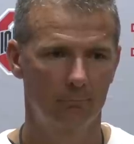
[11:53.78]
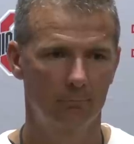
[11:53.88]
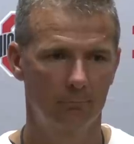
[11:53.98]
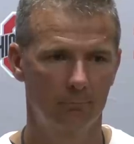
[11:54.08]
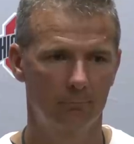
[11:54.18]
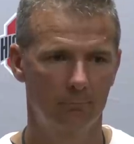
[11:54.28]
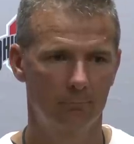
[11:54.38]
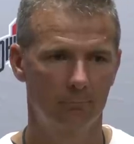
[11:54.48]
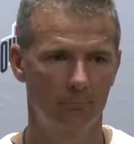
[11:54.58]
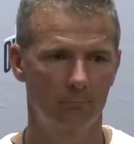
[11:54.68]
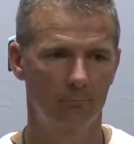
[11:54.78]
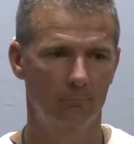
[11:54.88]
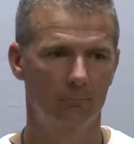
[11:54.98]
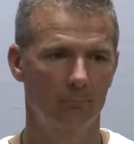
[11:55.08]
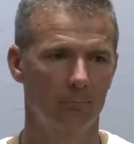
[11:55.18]
one less guy you can
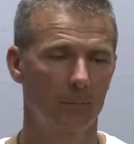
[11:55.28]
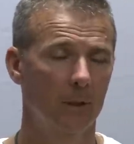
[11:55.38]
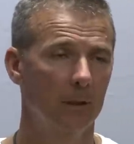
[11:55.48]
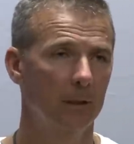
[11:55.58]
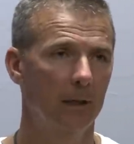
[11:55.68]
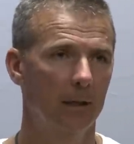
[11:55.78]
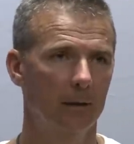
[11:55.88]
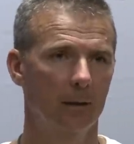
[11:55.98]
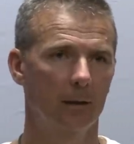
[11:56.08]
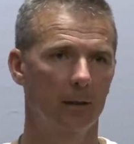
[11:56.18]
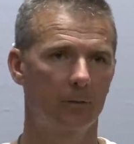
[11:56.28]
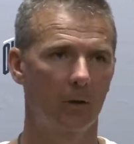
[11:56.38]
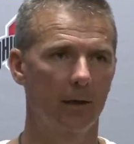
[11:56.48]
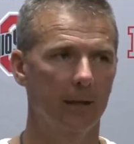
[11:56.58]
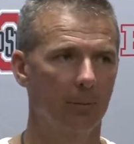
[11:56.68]
travel, or how does that work? Yeah, the, I
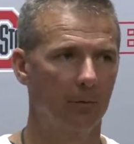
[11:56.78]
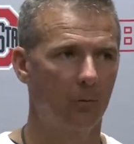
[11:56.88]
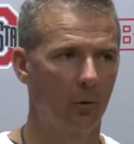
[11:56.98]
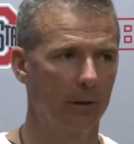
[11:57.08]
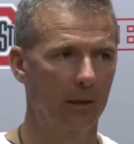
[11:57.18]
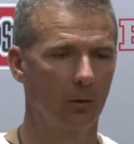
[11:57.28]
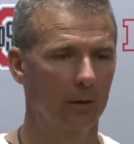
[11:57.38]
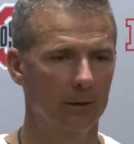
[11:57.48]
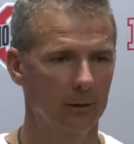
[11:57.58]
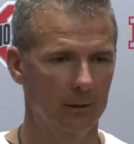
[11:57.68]
tried that before. They don't let you